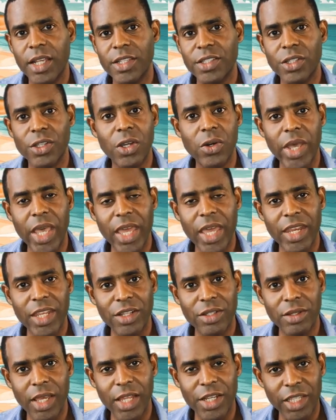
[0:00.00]
So go ahead
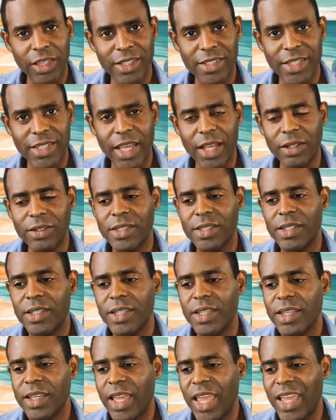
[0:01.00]
and check this out,
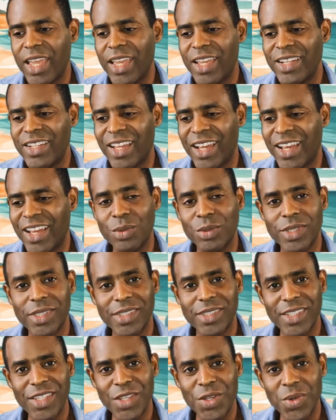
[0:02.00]
and I will
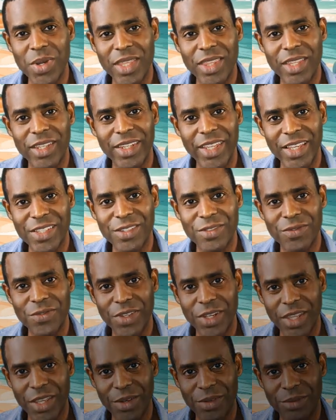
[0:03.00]
see you in the next
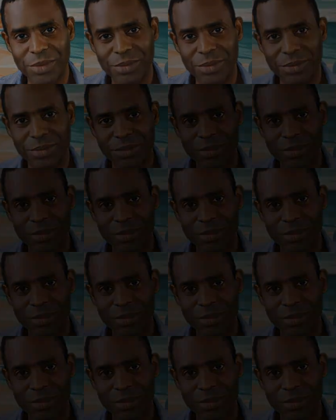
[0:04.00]
video.